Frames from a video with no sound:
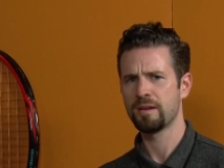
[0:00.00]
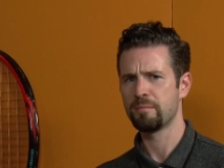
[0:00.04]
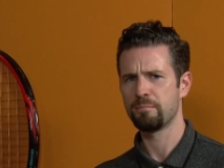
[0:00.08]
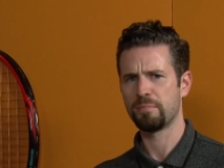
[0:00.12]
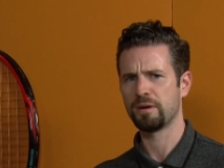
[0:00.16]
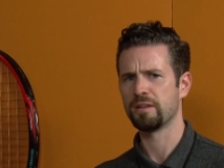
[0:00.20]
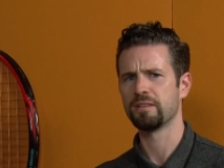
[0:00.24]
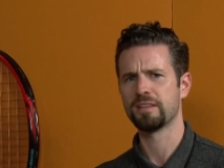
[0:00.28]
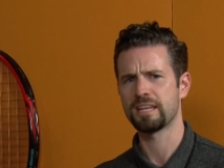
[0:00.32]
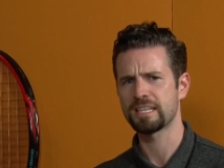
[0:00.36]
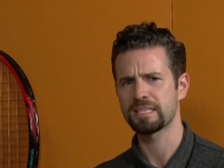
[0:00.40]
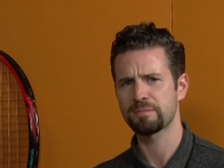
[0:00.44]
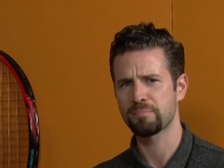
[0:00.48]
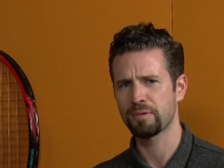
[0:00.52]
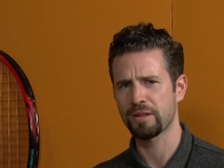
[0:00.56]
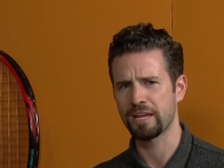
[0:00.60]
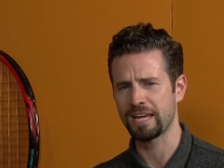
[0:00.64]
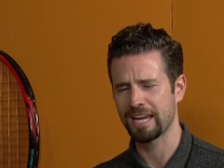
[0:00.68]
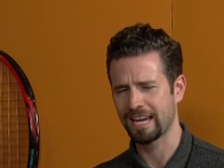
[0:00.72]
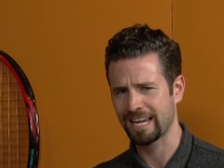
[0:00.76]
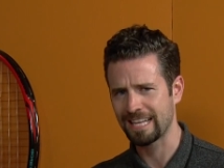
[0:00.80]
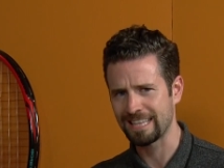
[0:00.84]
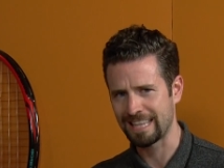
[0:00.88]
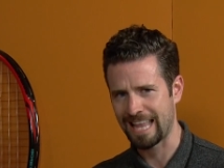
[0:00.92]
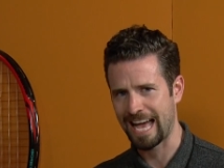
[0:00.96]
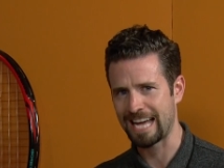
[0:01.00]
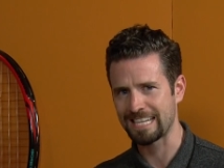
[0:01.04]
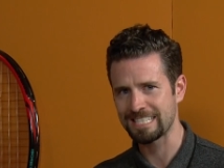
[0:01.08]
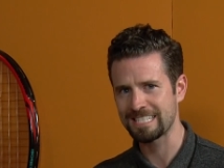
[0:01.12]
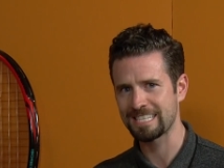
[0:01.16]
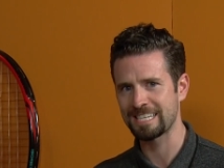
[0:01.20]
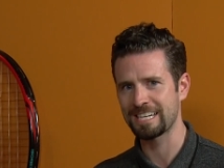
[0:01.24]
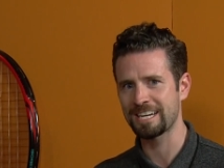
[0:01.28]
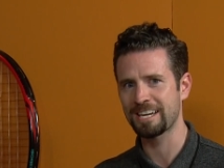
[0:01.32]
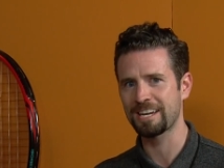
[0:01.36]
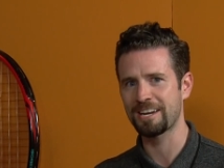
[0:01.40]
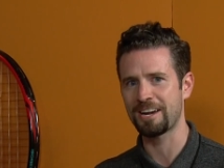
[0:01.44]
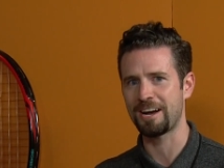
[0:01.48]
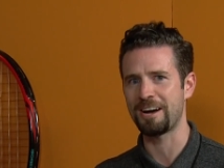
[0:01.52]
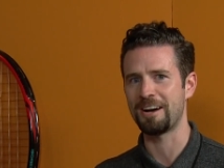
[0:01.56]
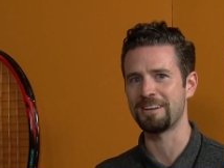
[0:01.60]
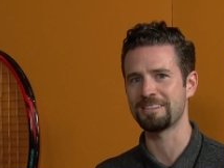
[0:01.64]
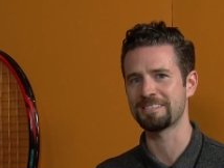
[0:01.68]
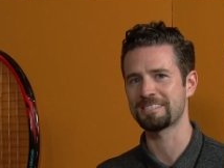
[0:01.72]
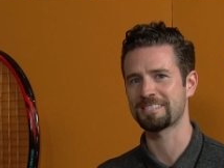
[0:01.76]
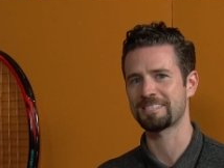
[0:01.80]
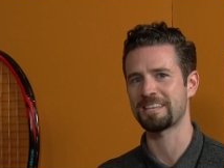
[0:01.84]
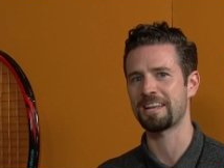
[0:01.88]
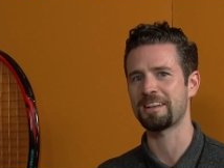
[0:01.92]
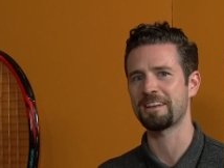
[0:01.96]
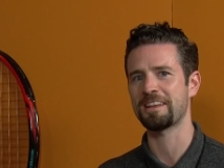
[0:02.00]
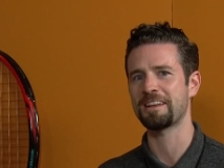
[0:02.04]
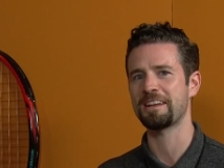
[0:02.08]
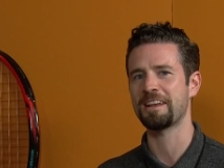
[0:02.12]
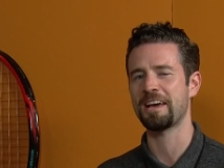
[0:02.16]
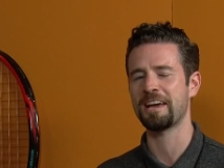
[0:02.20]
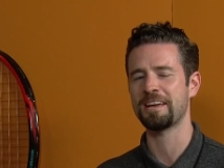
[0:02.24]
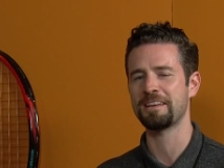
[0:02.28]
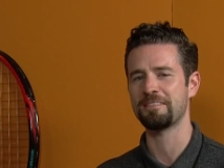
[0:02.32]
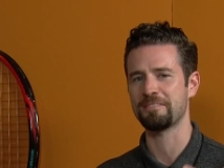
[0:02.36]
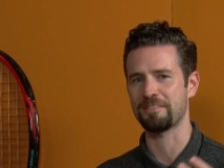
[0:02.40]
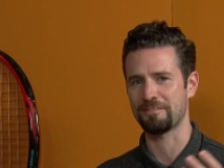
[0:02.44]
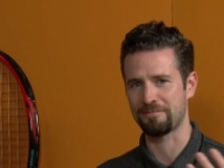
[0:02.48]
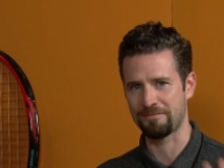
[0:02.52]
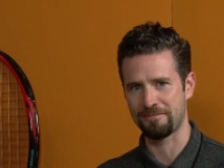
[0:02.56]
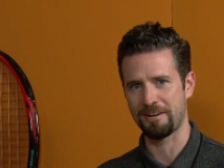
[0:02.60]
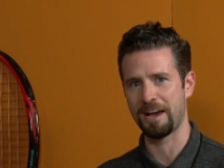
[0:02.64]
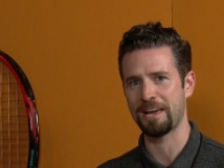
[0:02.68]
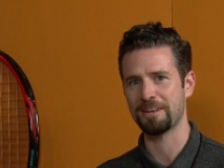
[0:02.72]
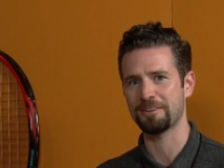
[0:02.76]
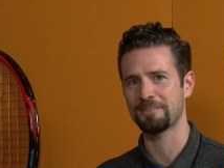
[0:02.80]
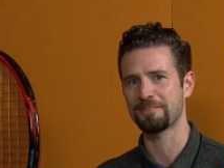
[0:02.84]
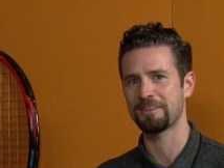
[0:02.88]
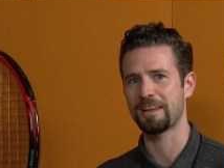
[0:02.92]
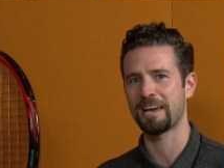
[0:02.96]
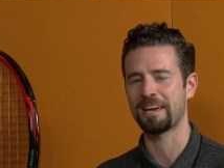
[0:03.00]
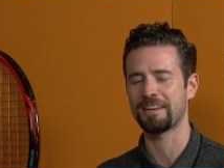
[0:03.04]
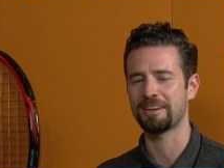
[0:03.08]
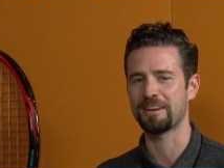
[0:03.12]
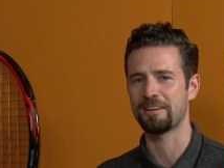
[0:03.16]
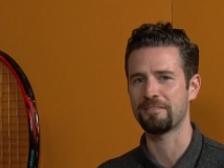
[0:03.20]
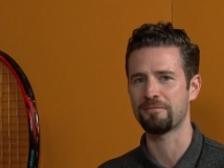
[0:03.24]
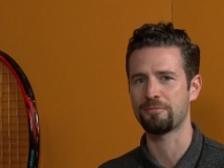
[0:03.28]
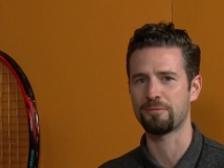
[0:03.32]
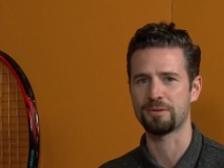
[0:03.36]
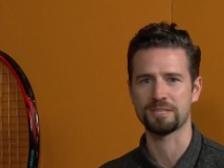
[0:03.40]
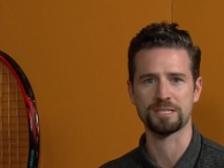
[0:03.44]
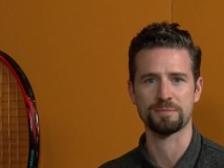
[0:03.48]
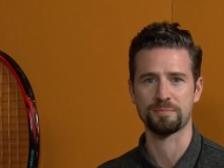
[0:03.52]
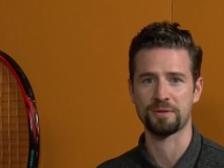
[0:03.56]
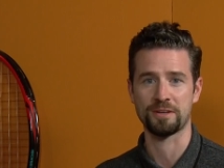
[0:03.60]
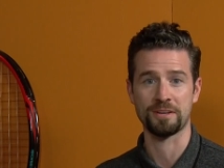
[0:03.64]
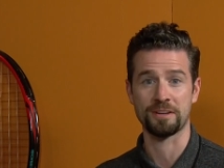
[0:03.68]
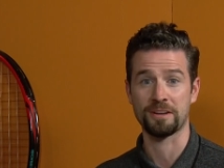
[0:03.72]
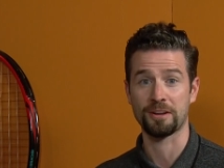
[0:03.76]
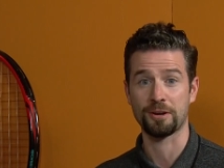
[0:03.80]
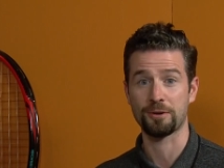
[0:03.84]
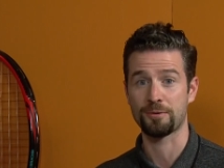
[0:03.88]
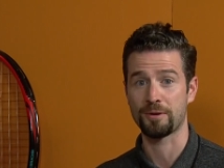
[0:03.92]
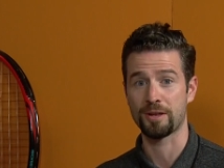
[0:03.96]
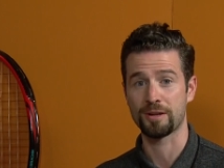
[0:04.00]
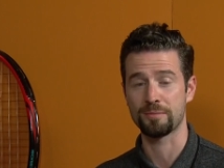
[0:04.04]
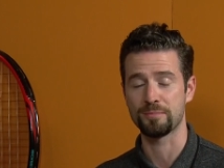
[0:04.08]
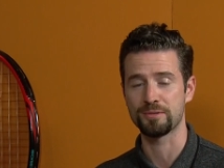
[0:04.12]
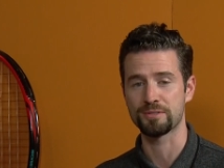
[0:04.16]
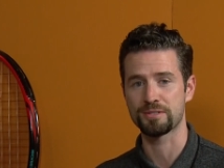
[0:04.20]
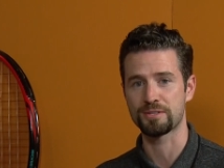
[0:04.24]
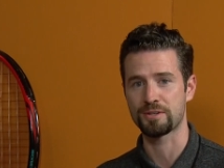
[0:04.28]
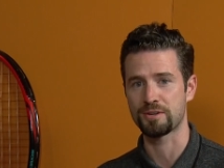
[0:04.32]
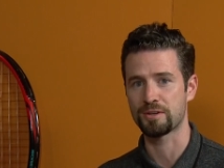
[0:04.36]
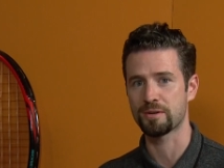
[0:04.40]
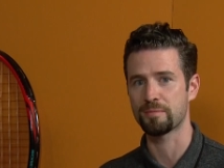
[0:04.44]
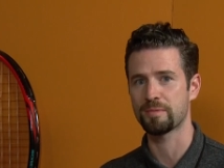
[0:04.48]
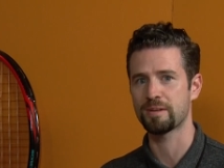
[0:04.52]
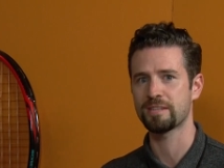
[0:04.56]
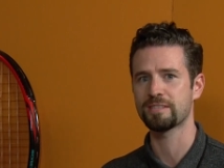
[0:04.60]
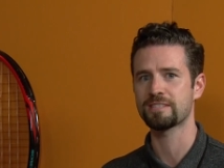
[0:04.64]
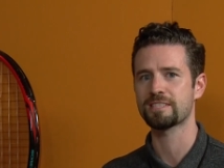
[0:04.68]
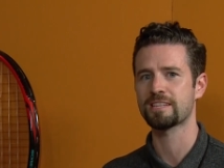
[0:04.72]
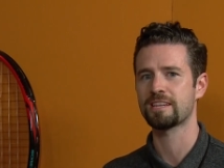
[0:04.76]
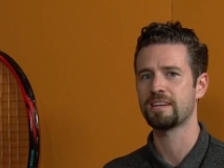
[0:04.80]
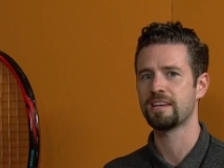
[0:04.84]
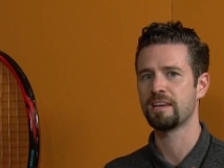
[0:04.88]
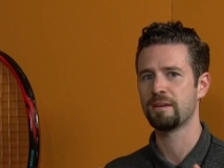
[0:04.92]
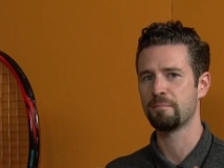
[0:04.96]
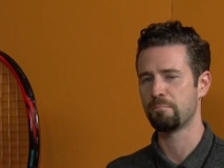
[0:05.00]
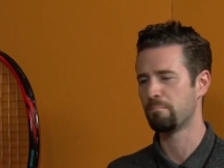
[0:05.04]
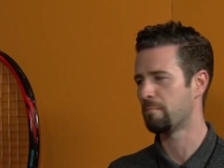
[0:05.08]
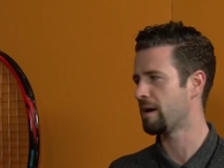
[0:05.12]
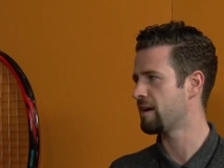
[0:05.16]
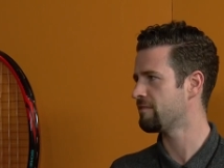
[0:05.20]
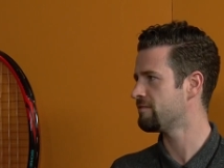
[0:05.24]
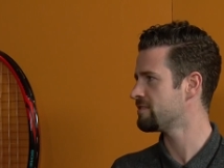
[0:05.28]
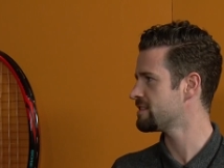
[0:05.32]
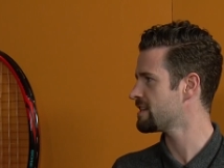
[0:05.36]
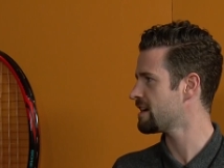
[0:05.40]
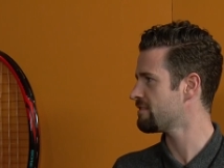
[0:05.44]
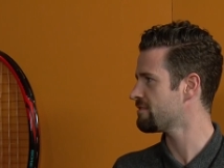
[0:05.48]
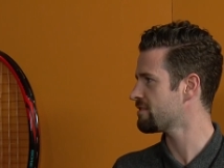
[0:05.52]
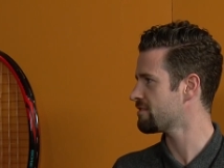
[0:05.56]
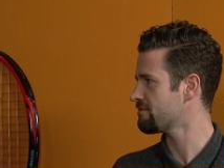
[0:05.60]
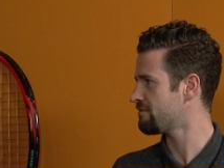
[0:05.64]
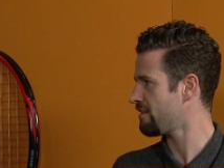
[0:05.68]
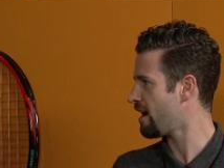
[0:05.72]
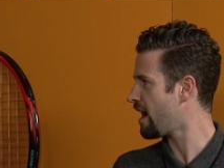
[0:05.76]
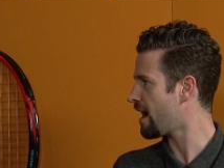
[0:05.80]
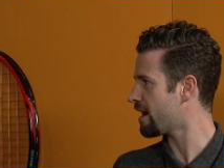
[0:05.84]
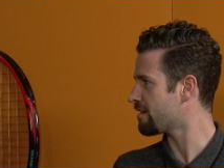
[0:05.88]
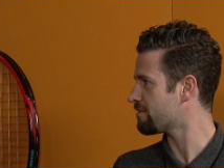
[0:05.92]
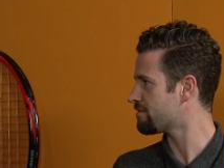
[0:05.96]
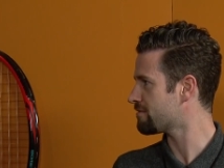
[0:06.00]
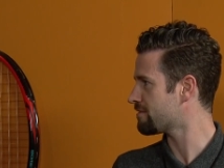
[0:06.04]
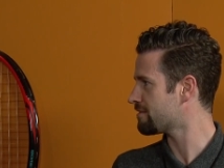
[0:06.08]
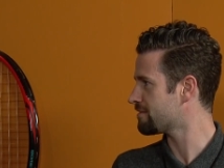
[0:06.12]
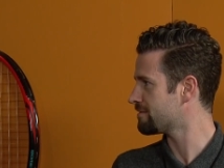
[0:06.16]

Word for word: But let's play a classic on Sunday night, the final night of what's been an incredible tournament, Medvedev in 5.